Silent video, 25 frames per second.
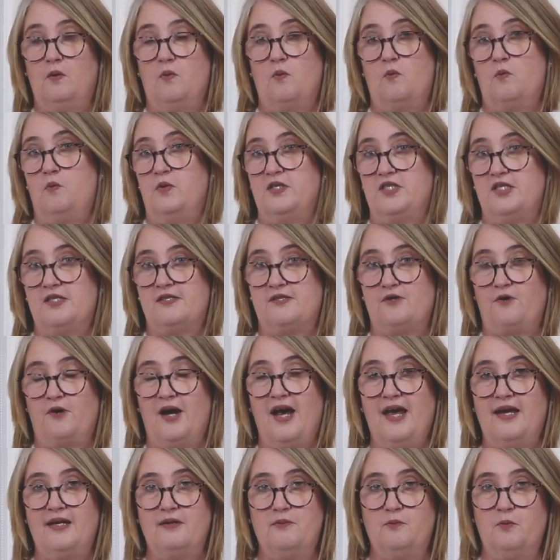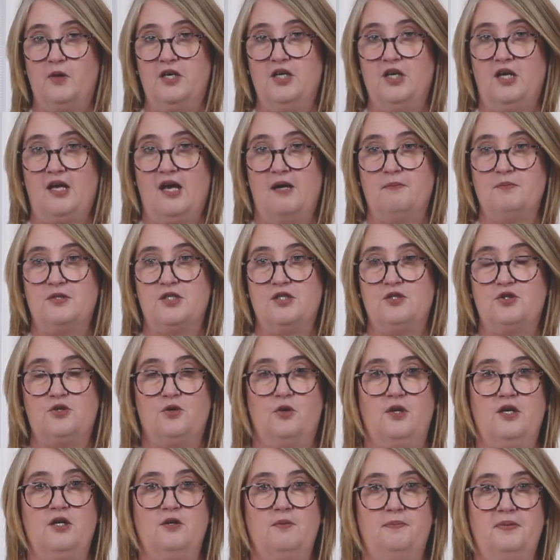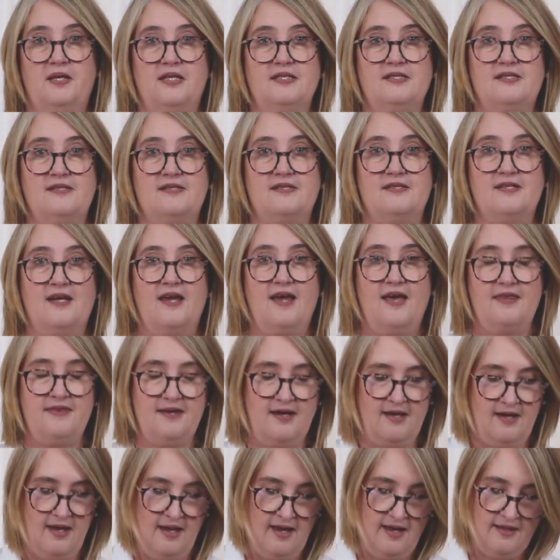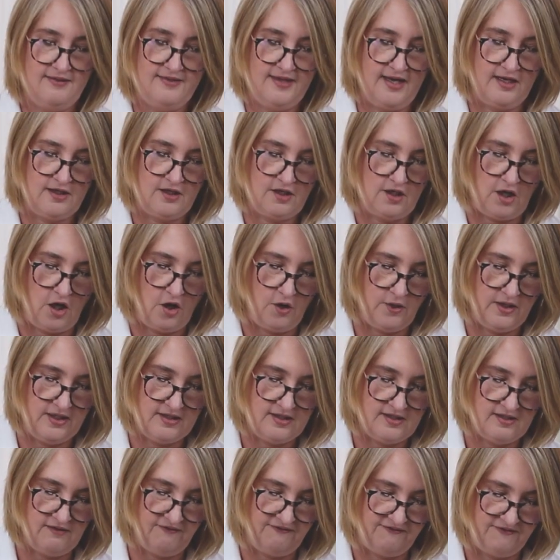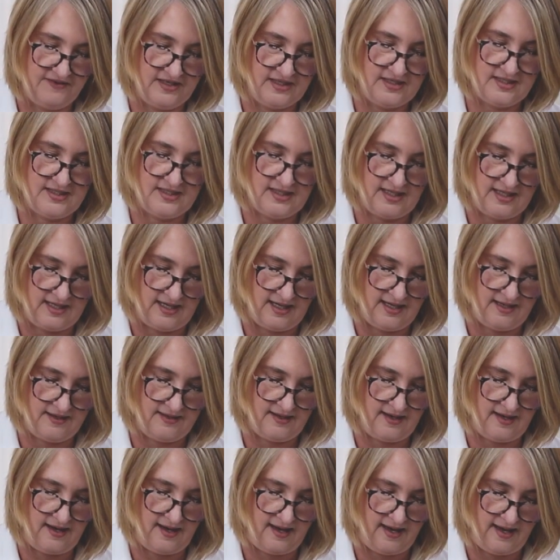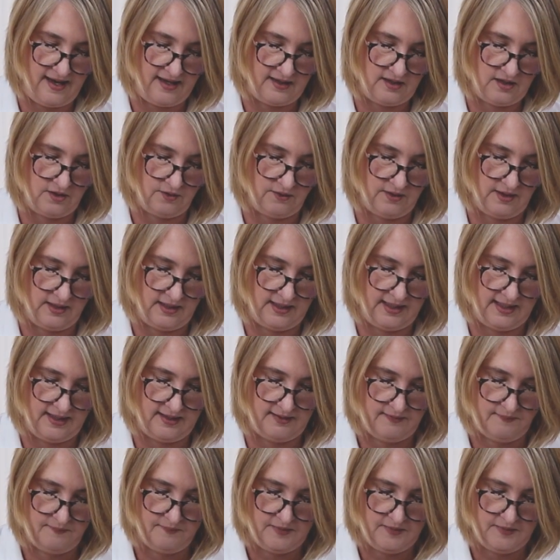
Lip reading: which is great. When you come to join your pieces together, they're going to fit together accurately.